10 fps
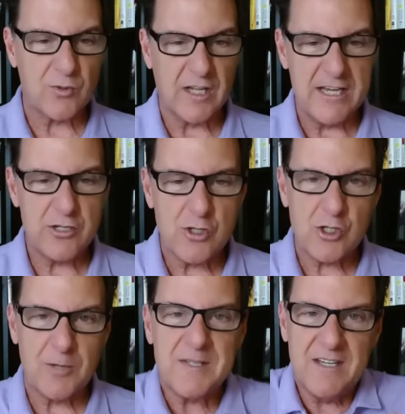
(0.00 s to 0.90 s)

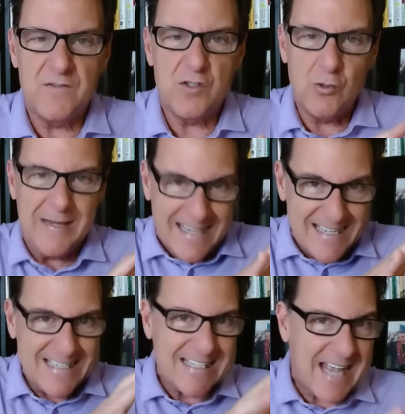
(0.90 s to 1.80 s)
relationships gives you
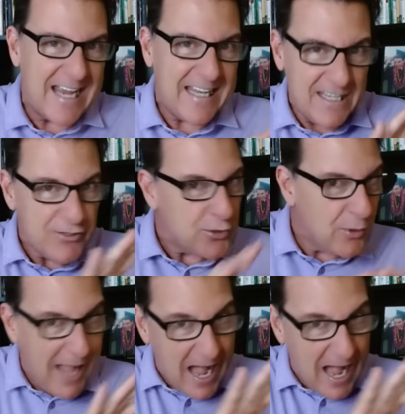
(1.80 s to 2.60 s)
insight into